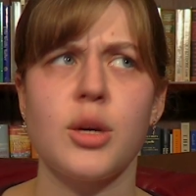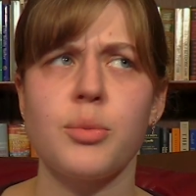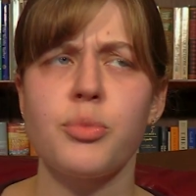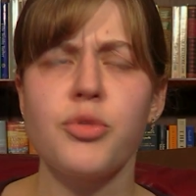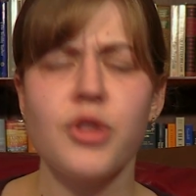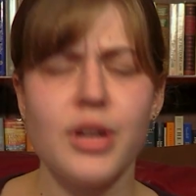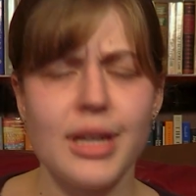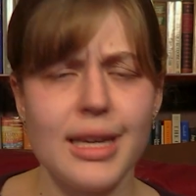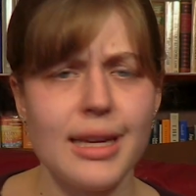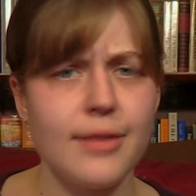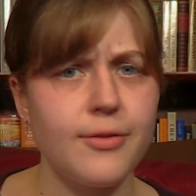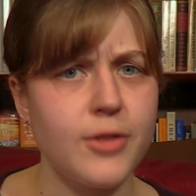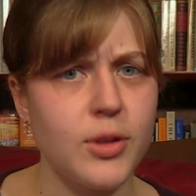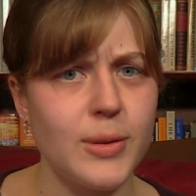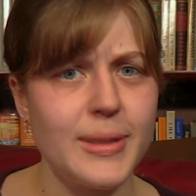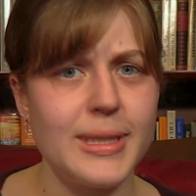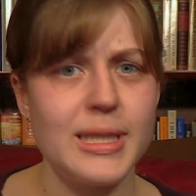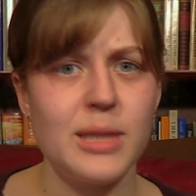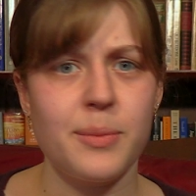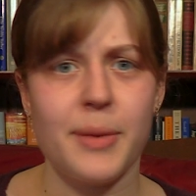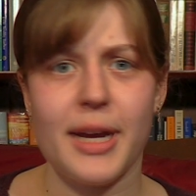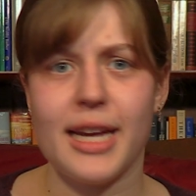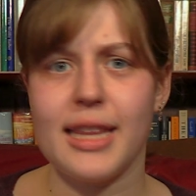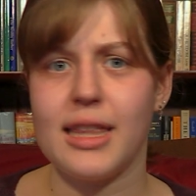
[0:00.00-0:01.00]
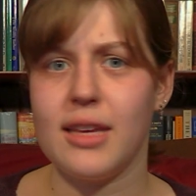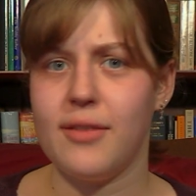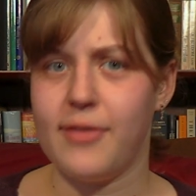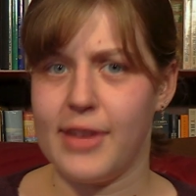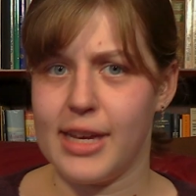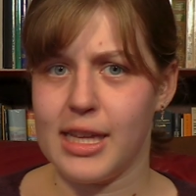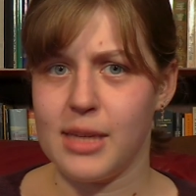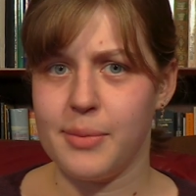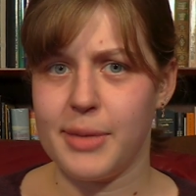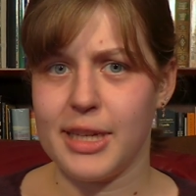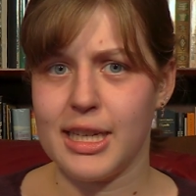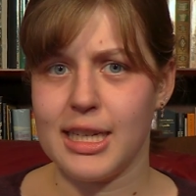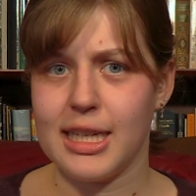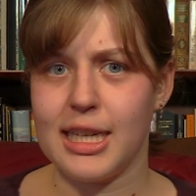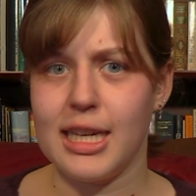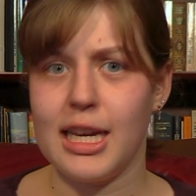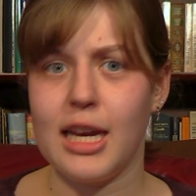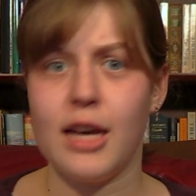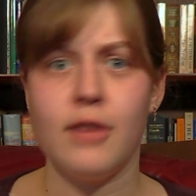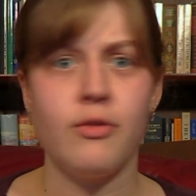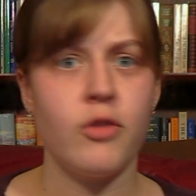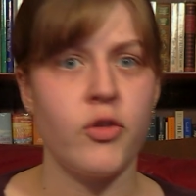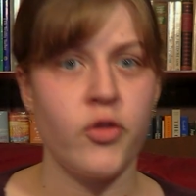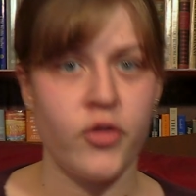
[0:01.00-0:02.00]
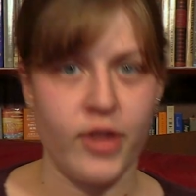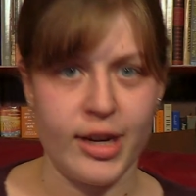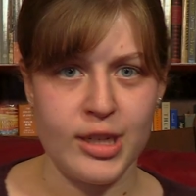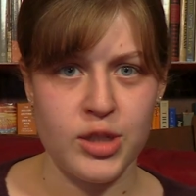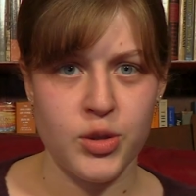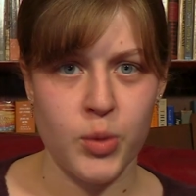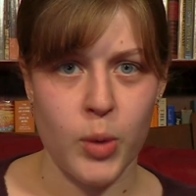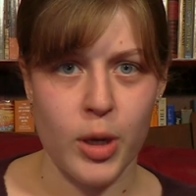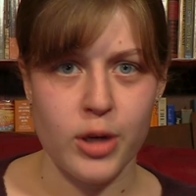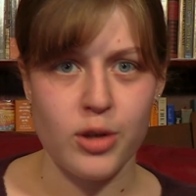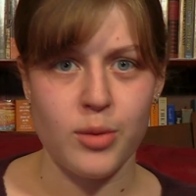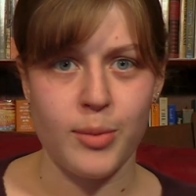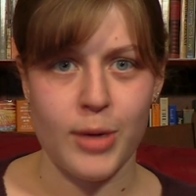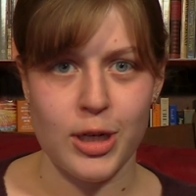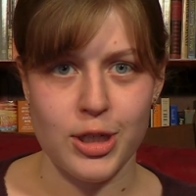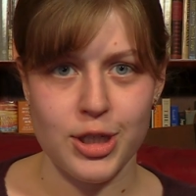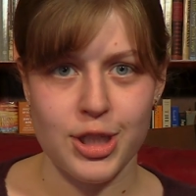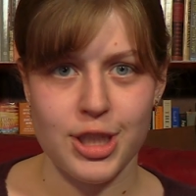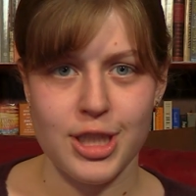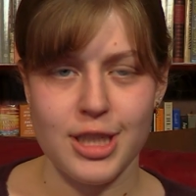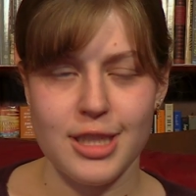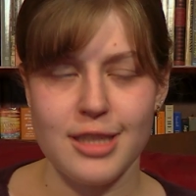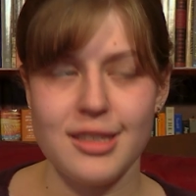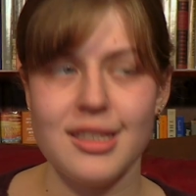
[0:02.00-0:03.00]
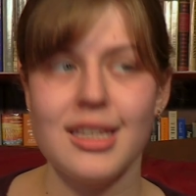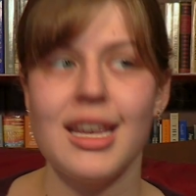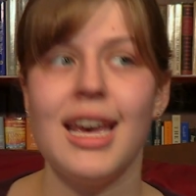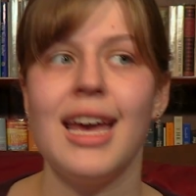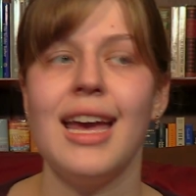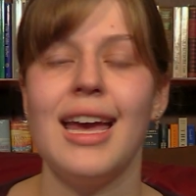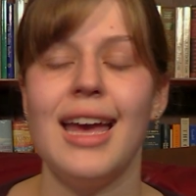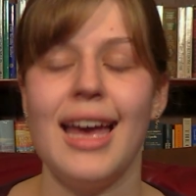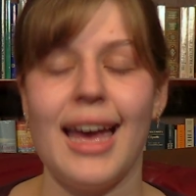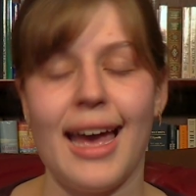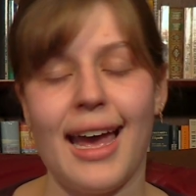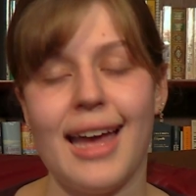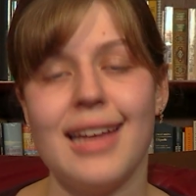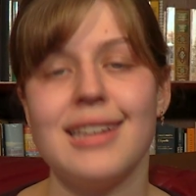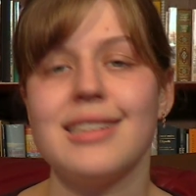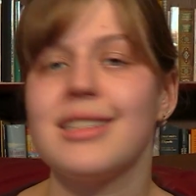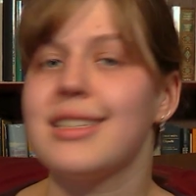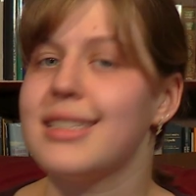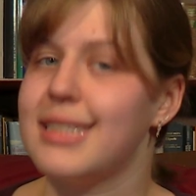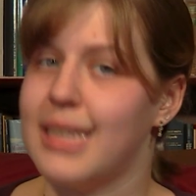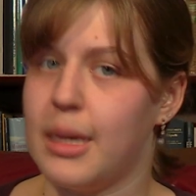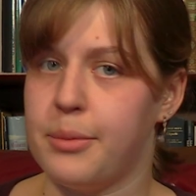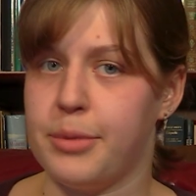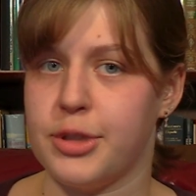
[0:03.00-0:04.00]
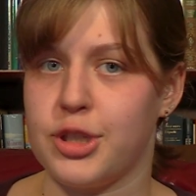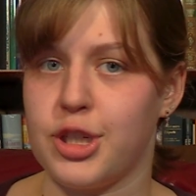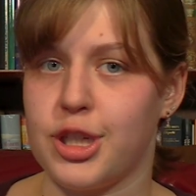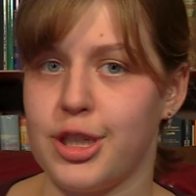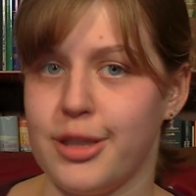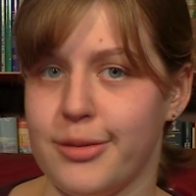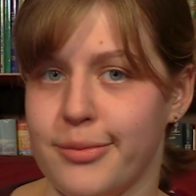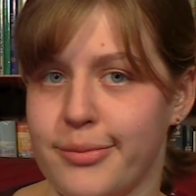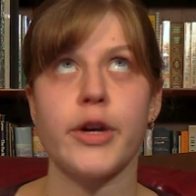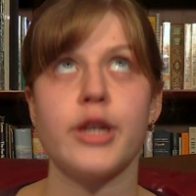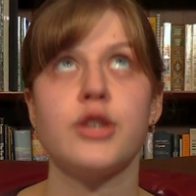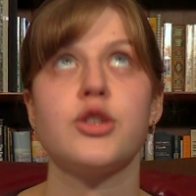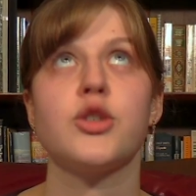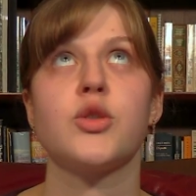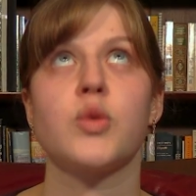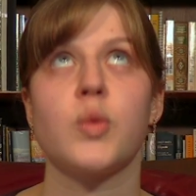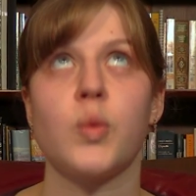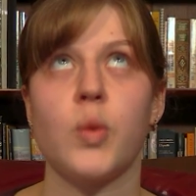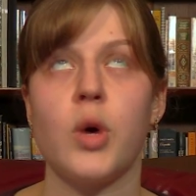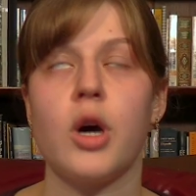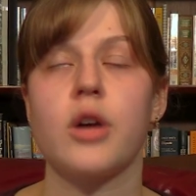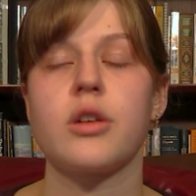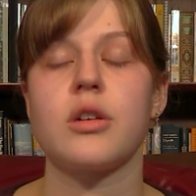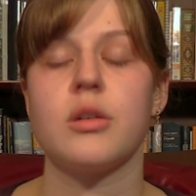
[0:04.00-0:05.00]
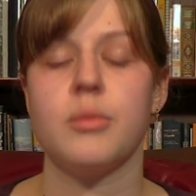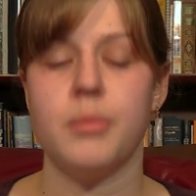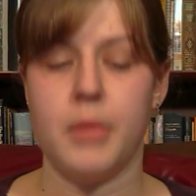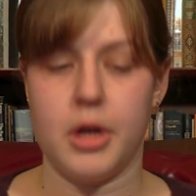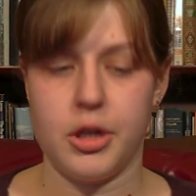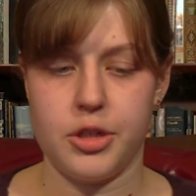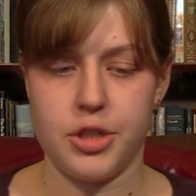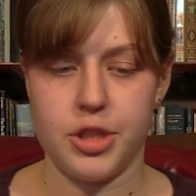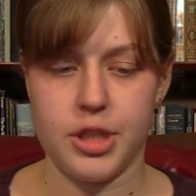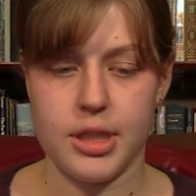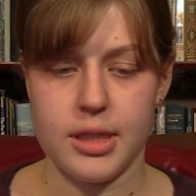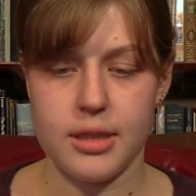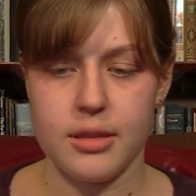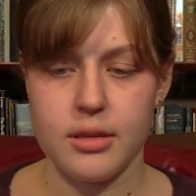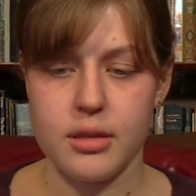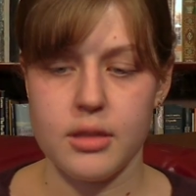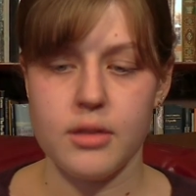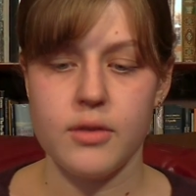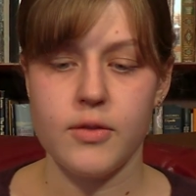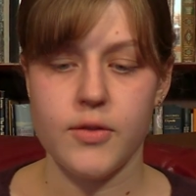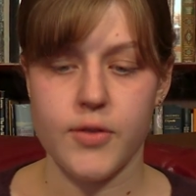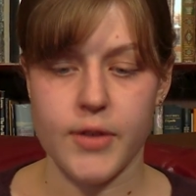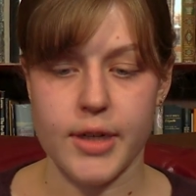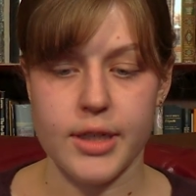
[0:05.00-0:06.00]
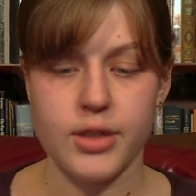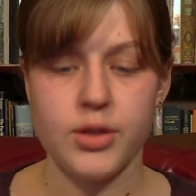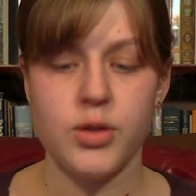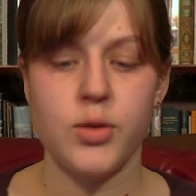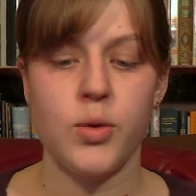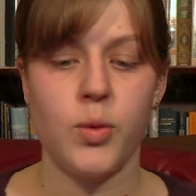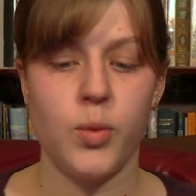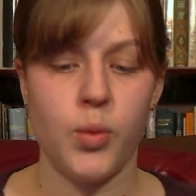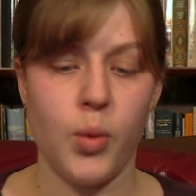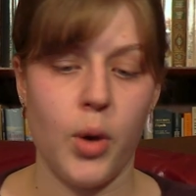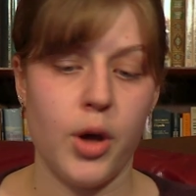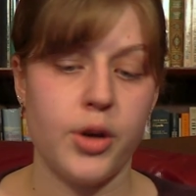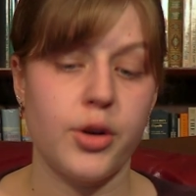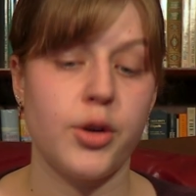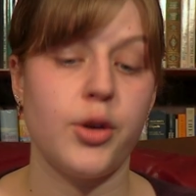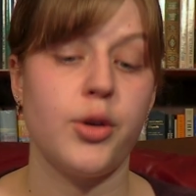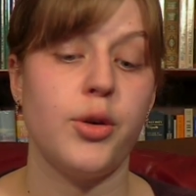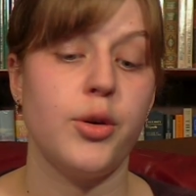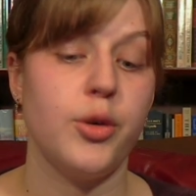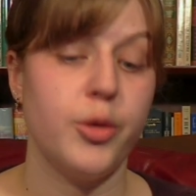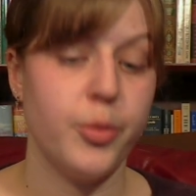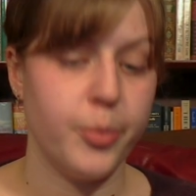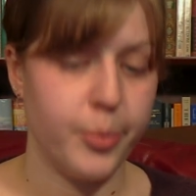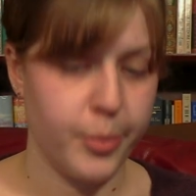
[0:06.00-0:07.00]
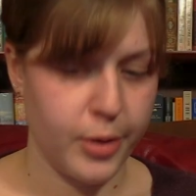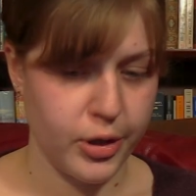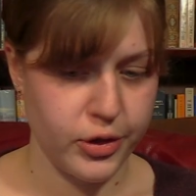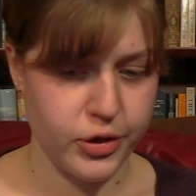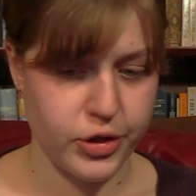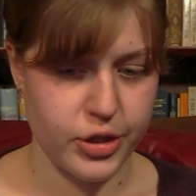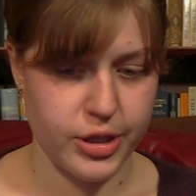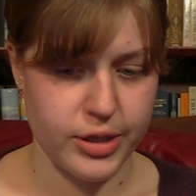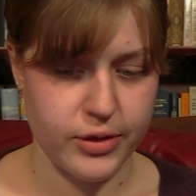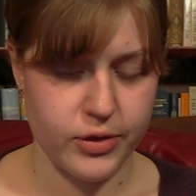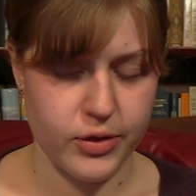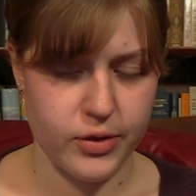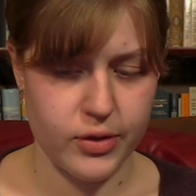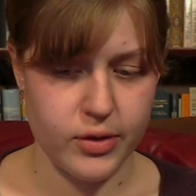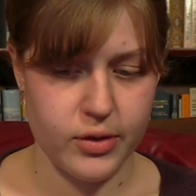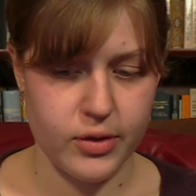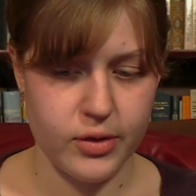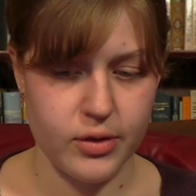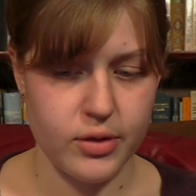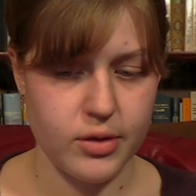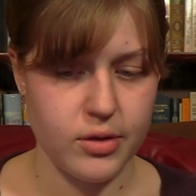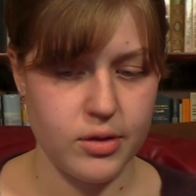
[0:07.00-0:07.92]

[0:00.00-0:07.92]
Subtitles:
are pretty influenced by the availability of freshwater marshes and temperature. Freshwater marshes. Freshwater marshes.